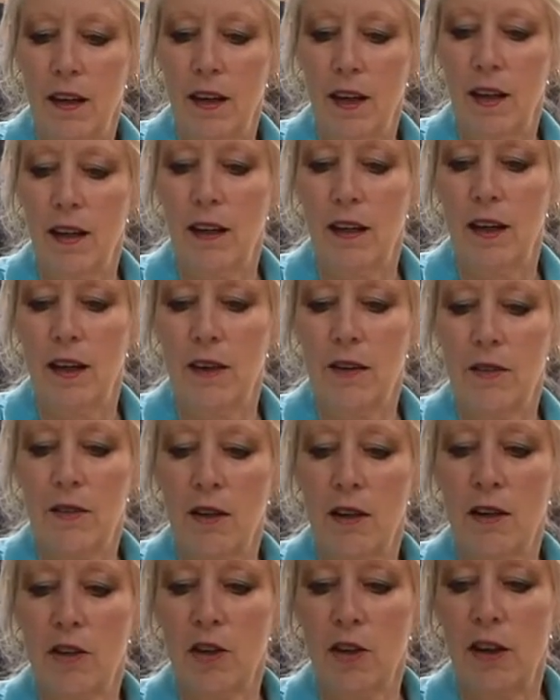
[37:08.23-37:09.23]
And there's
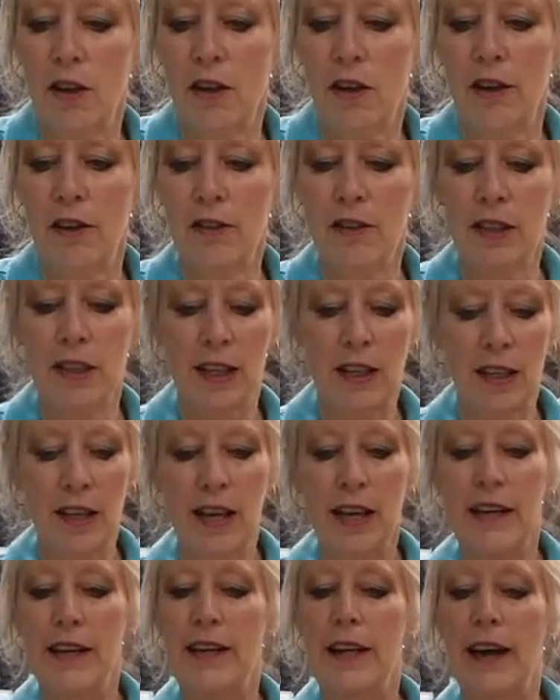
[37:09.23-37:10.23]
our jars.
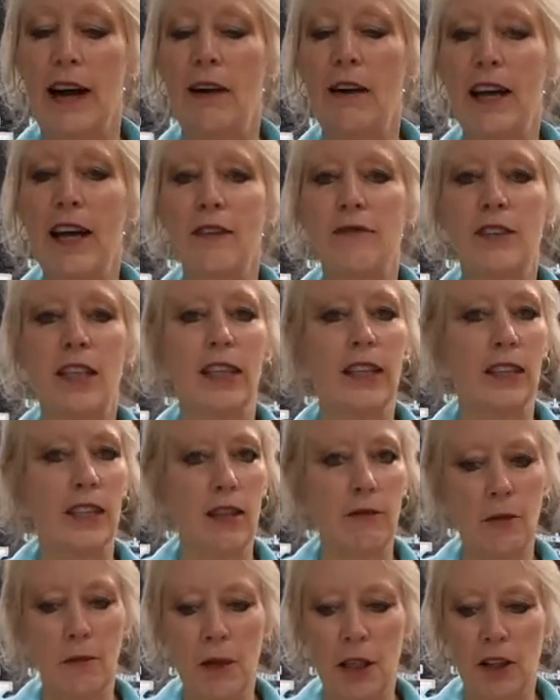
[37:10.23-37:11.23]
Now I have to
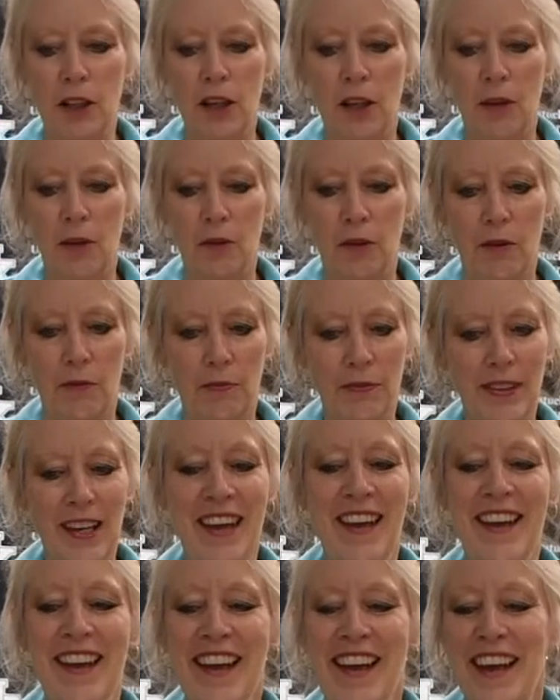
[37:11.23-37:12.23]
leave them alone.
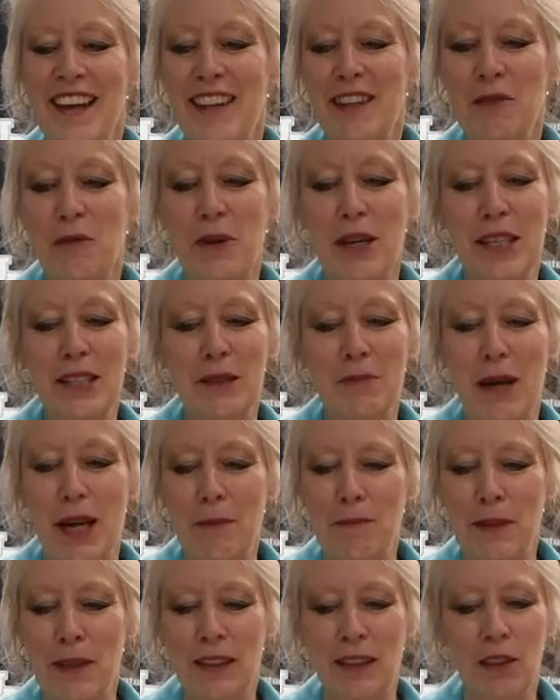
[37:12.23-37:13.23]
The rings
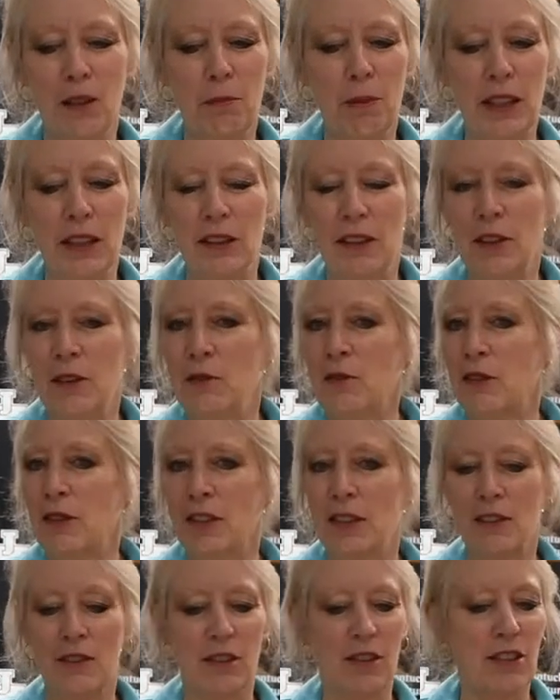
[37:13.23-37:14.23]
might be a little bit loose.
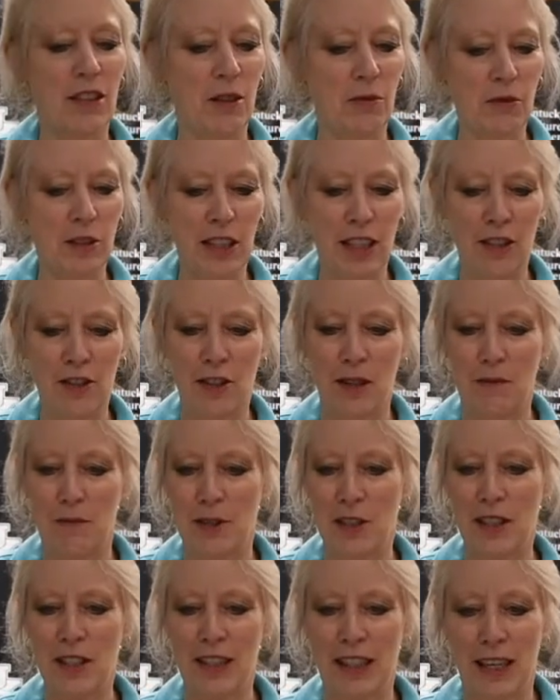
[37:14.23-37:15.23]
Don't touch them,
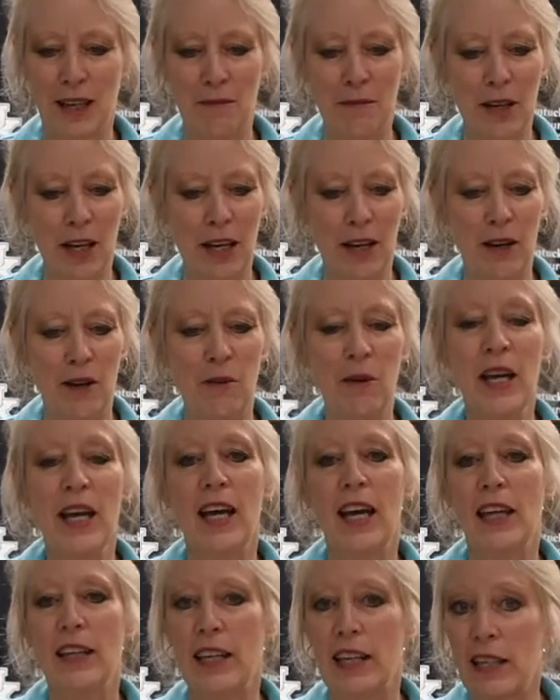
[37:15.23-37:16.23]
just let them go,
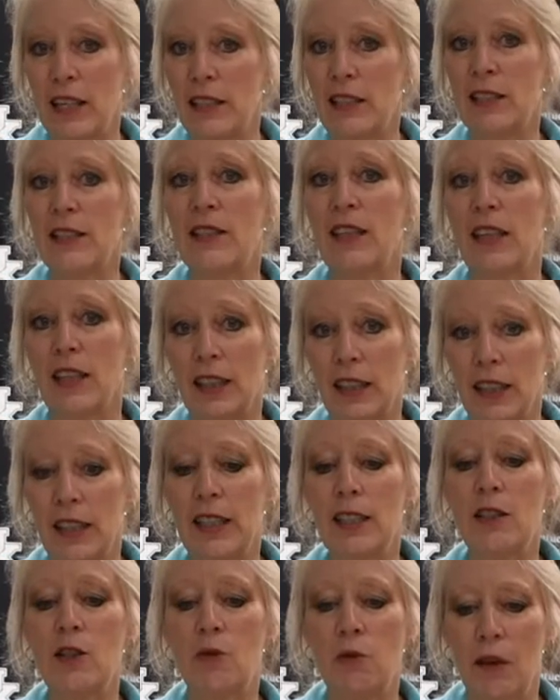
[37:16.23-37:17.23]
and they need to sit at
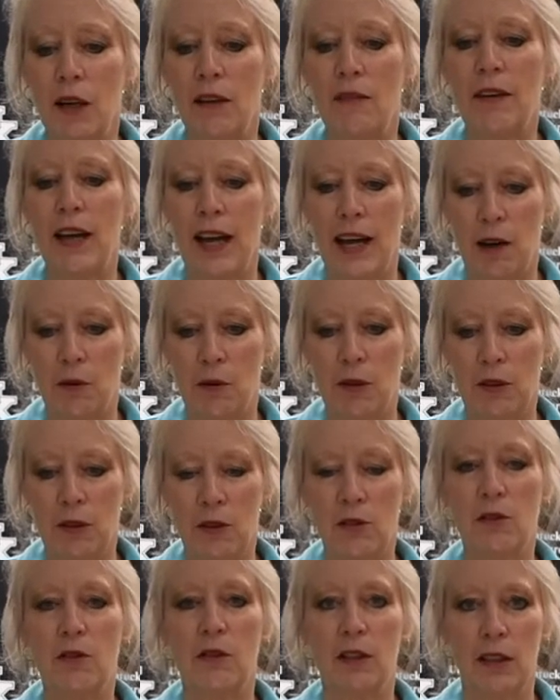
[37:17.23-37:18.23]
least 12 hours
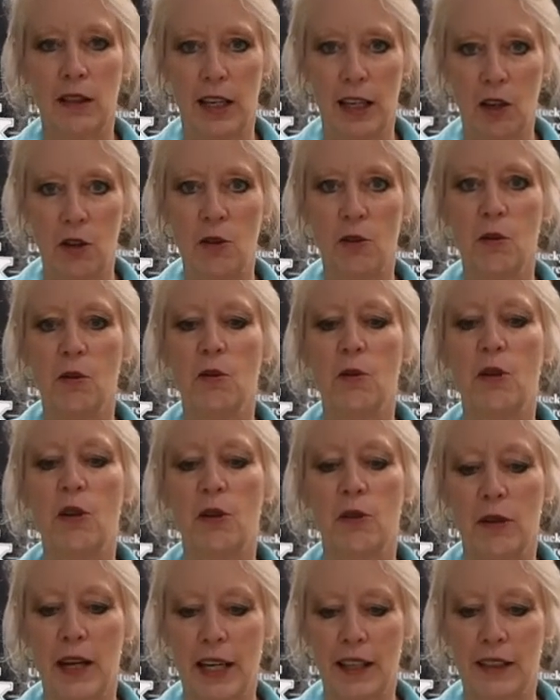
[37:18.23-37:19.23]
so that they cool
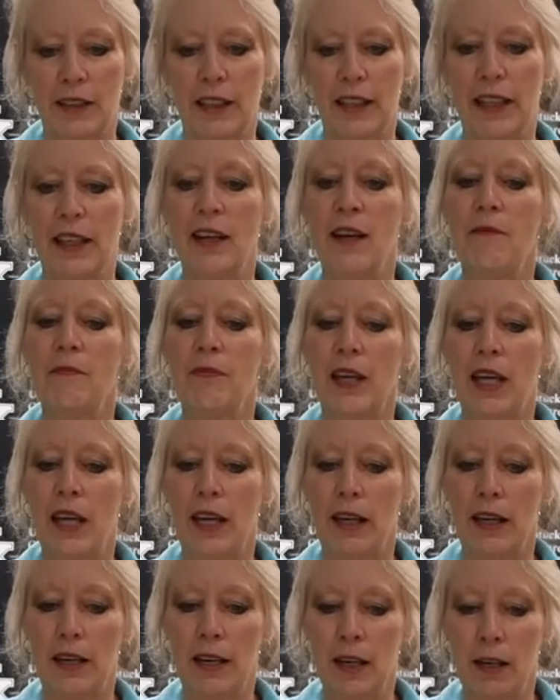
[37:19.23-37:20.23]
correctly,
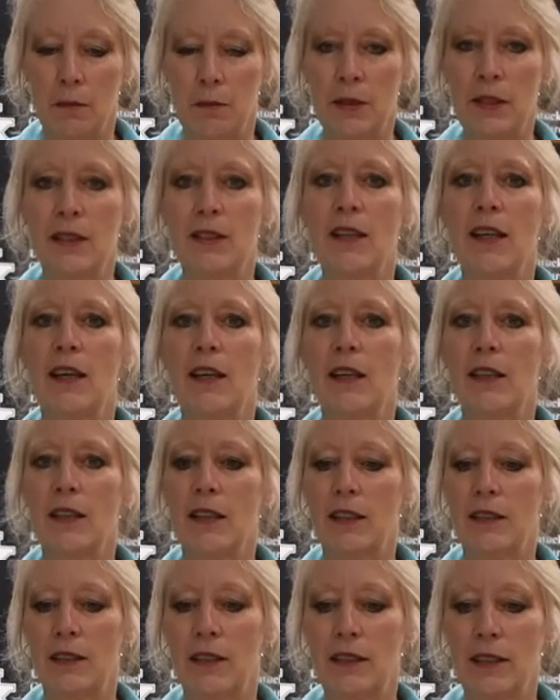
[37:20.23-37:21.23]
and it helps
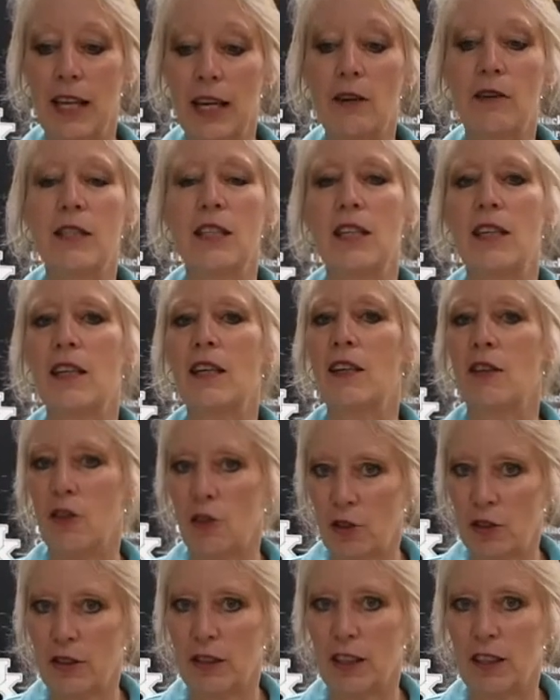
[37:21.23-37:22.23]
guarantee your
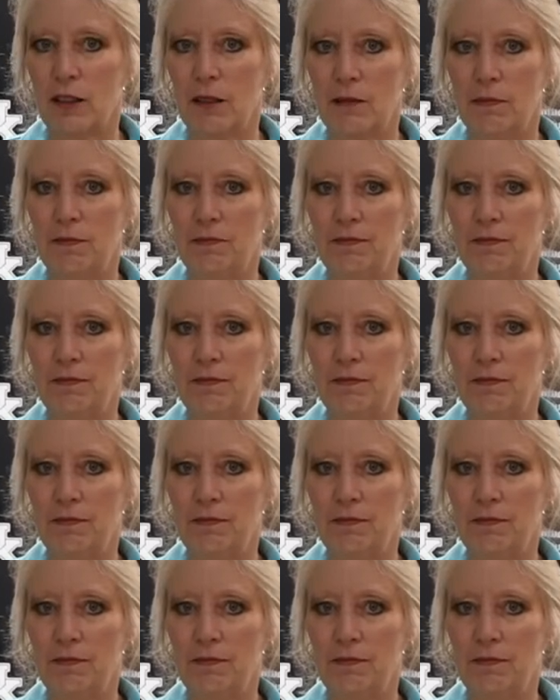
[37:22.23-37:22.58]
seal.